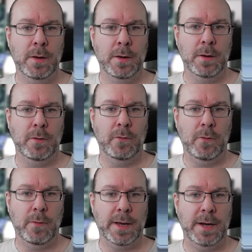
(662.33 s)
So we
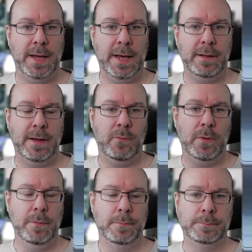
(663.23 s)
can add that one.
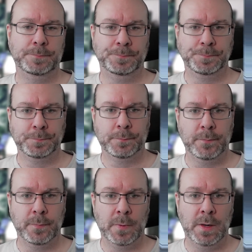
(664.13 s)

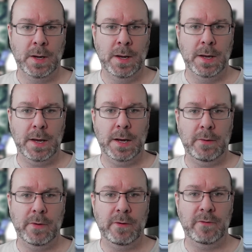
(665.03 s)
And now you
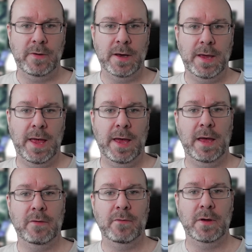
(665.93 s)
can see I
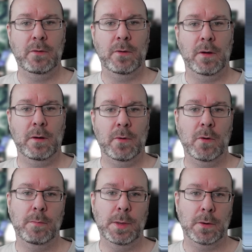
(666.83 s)
have a new column called
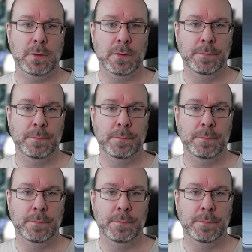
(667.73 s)
blocked.